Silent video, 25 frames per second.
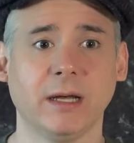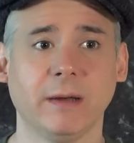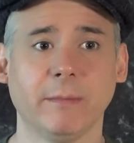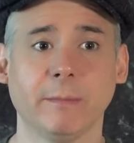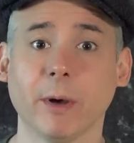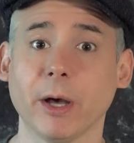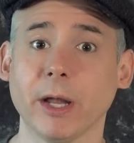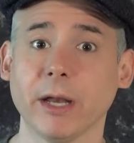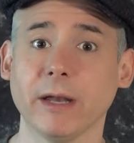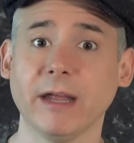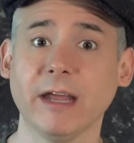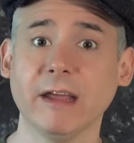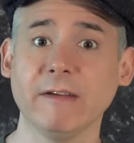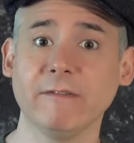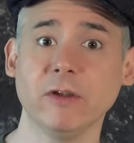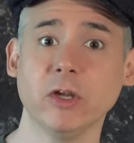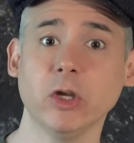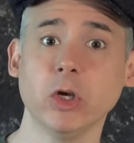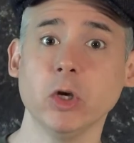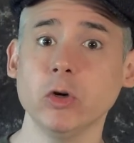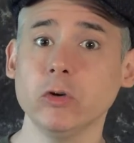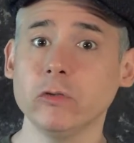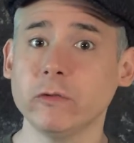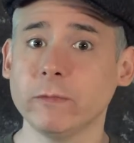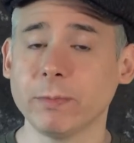But if
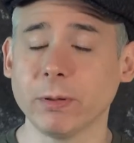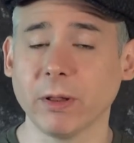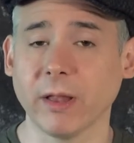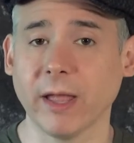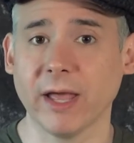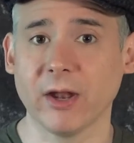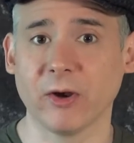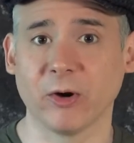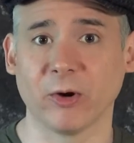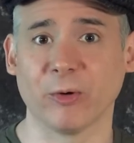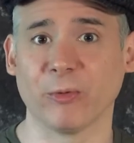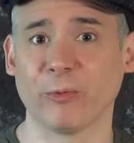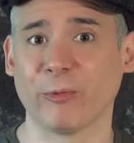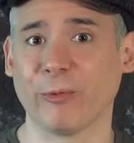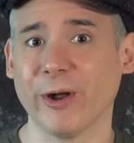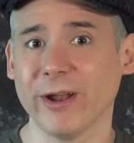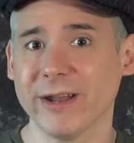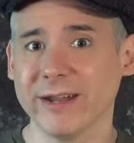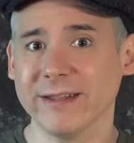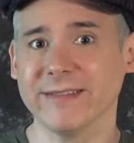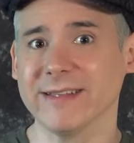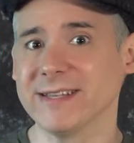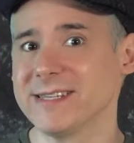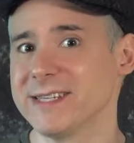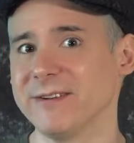you've played or run
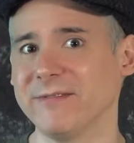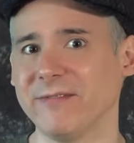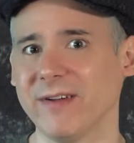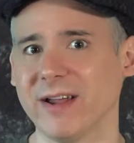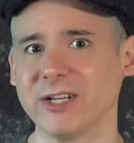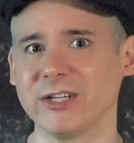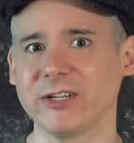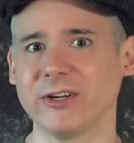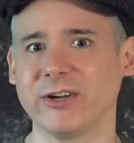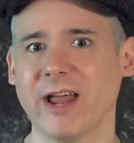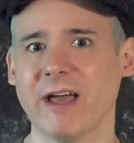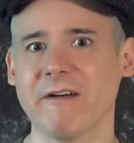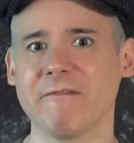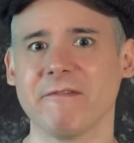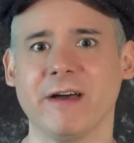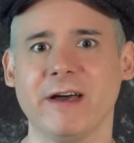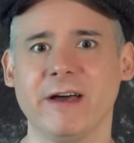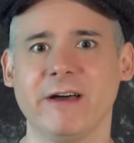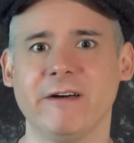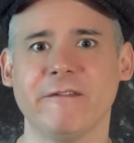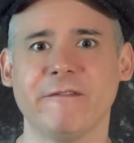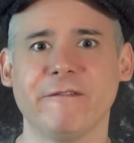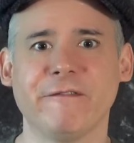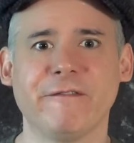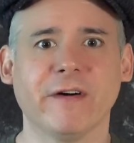in this adventure and have
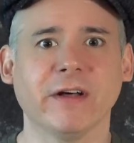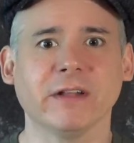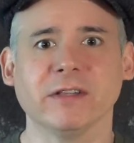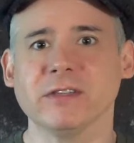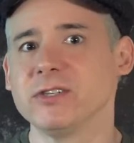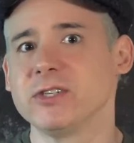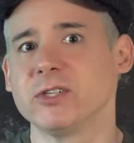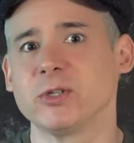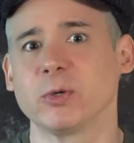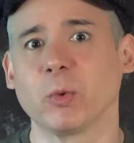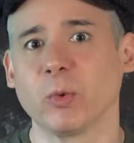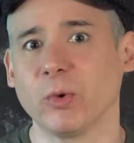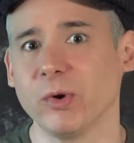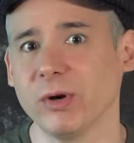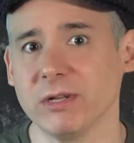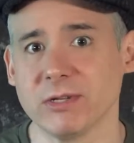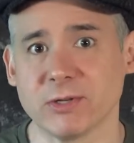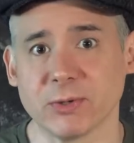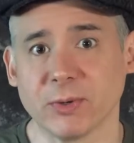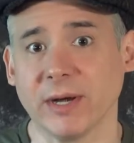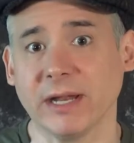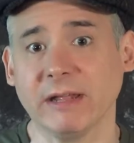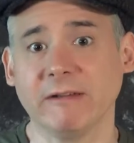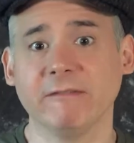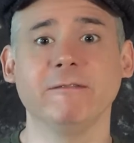fun stories
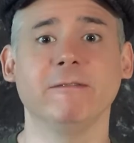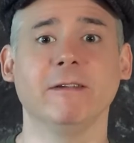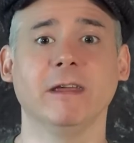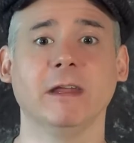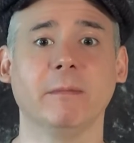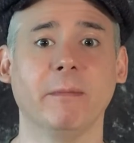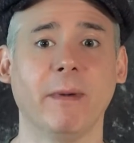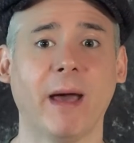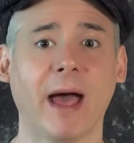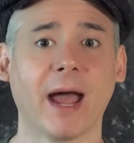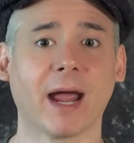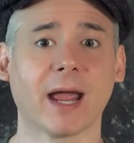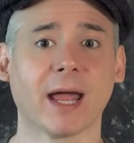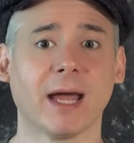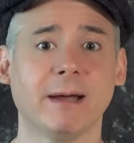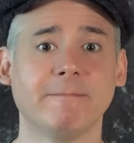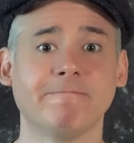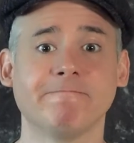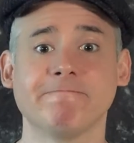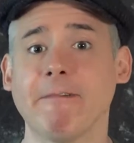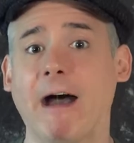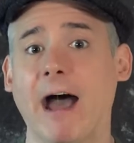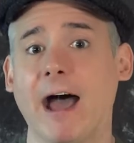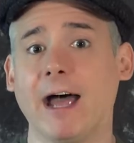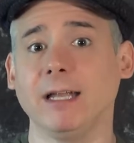or any feedback,
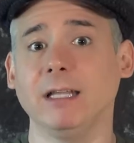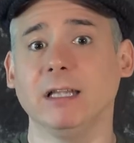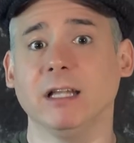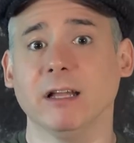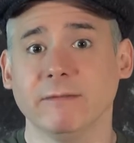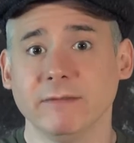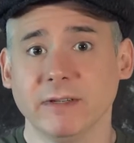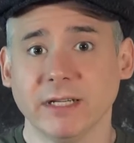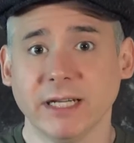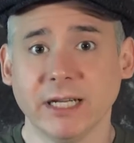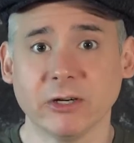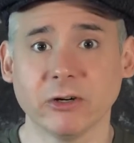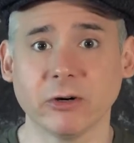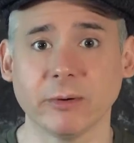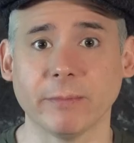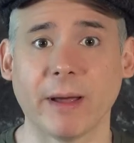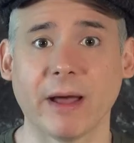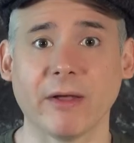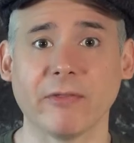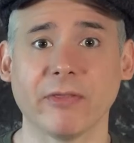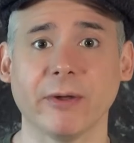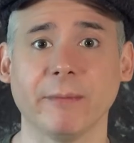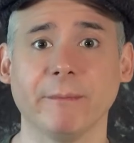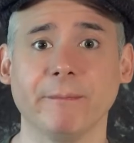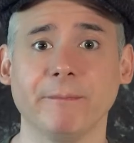I'd love to hear
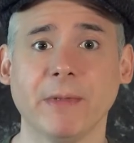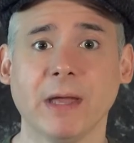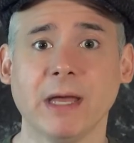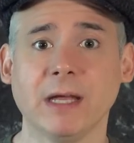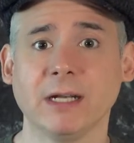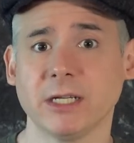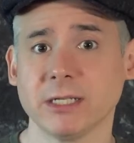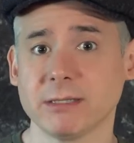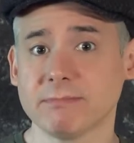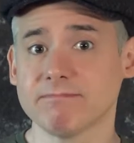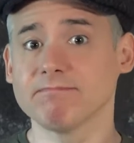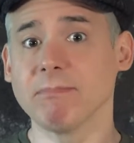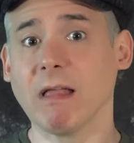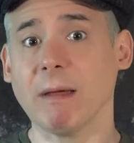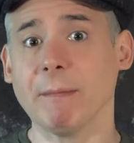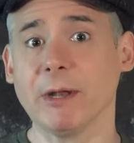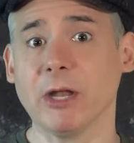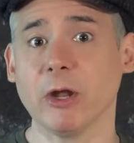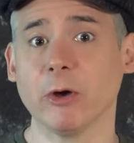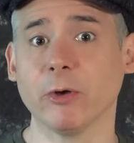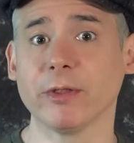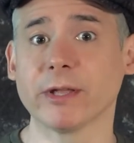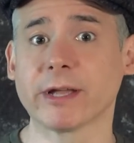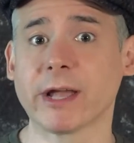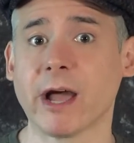about them. Just let me
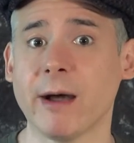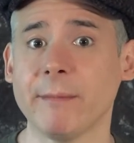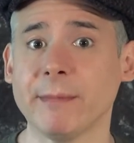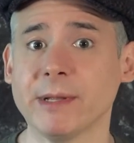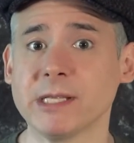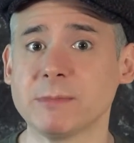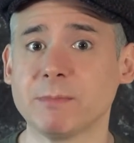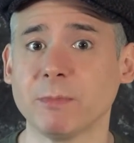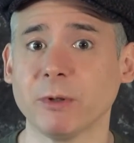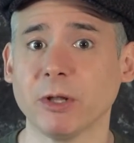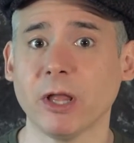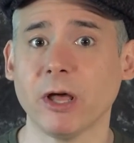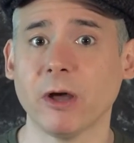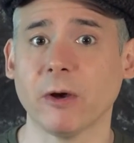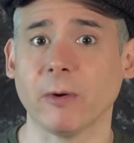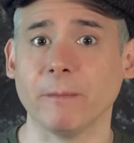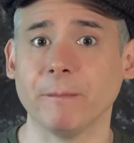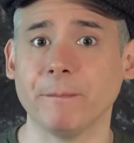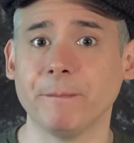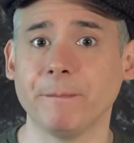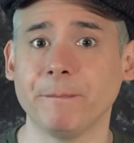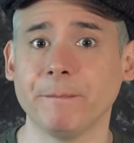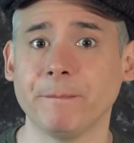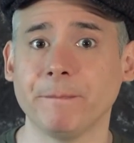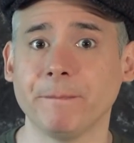know in the comments below.
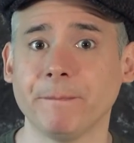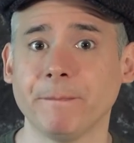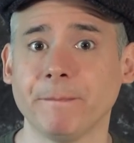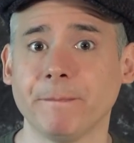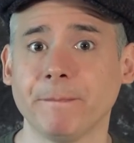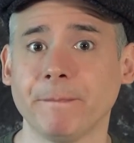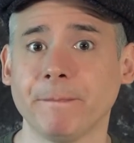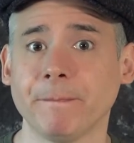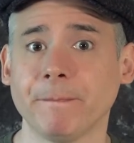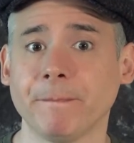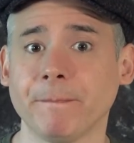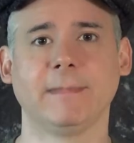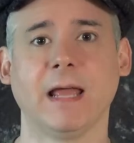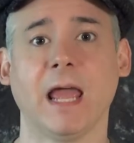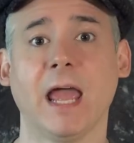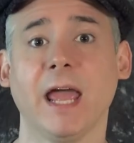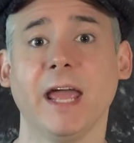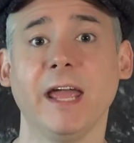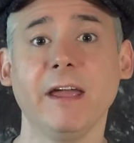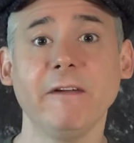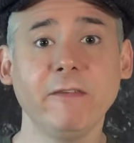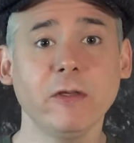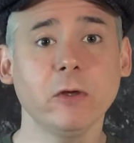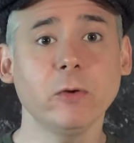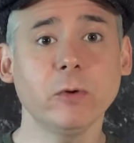
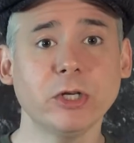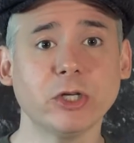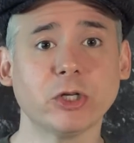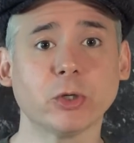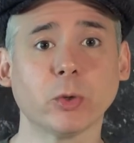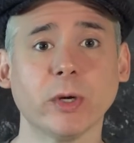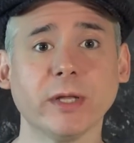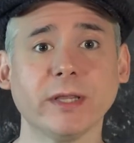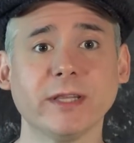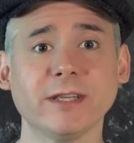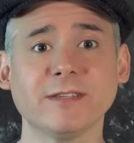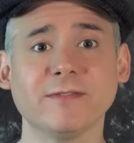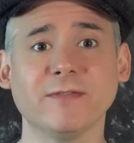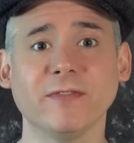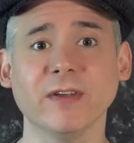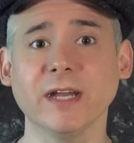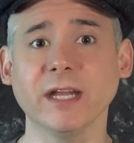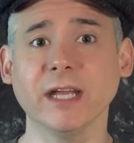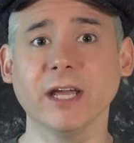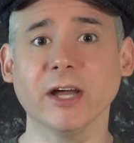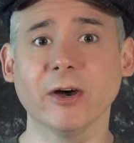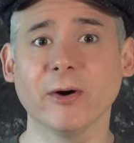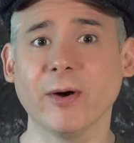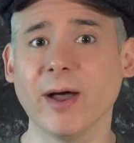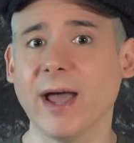If you enjoyed this
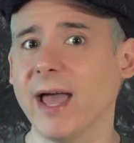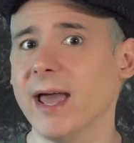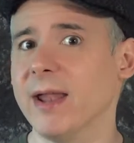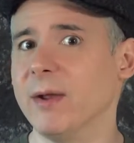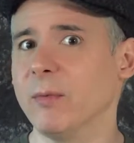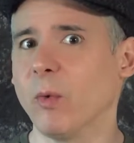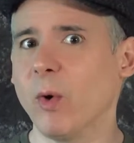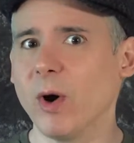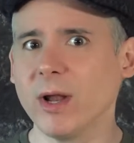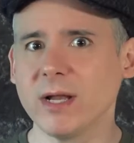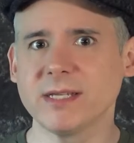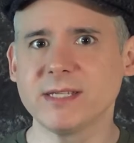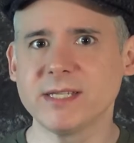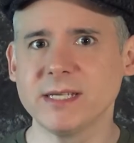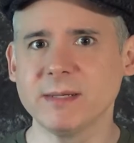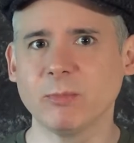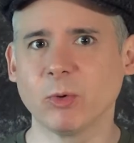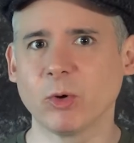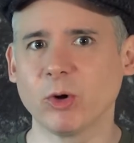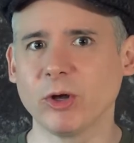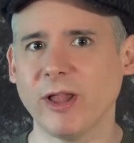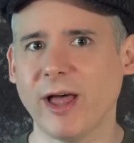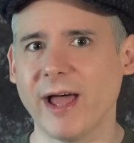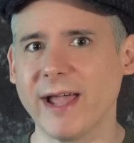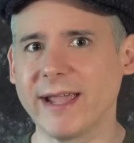video and want to see
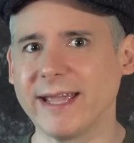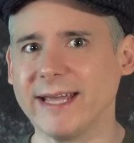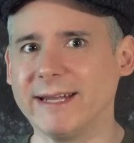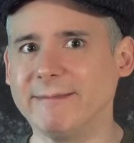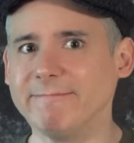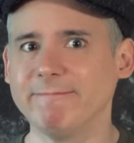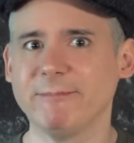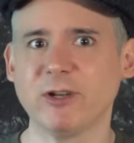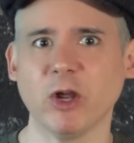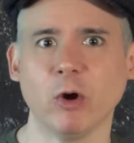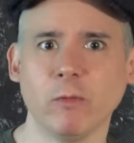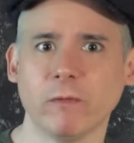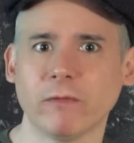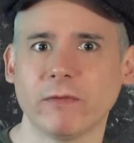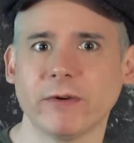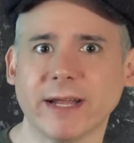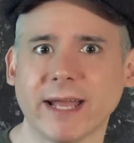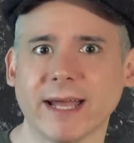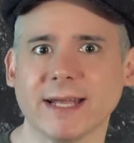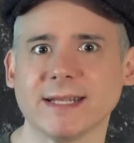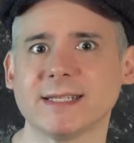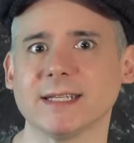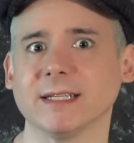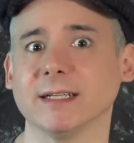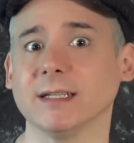more like it, don't
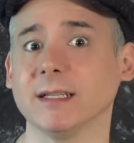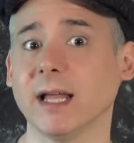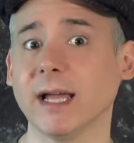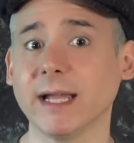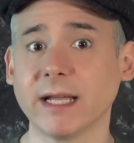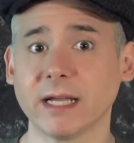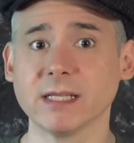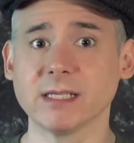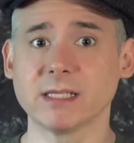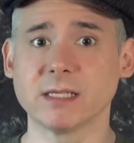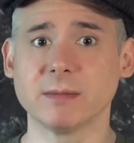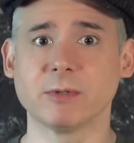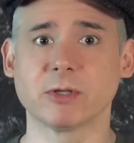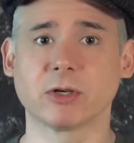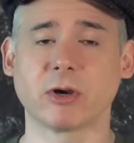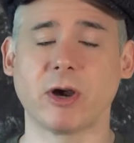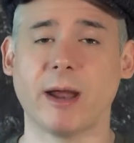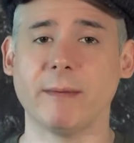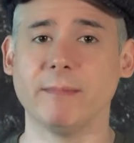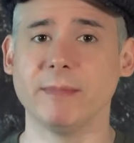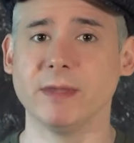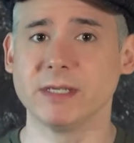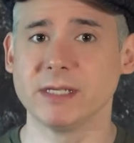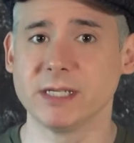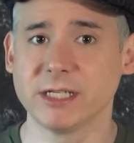forget to like and
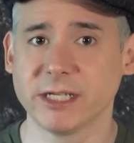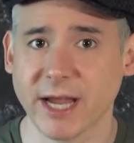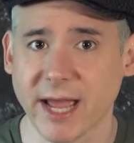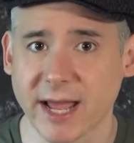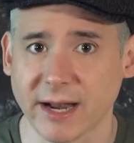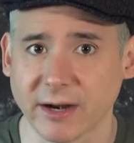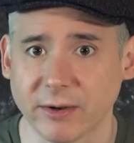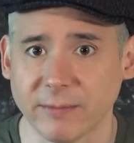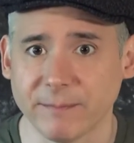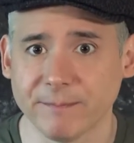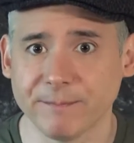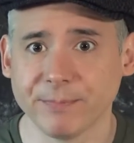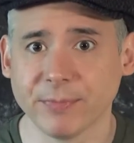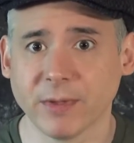subscribe this channel.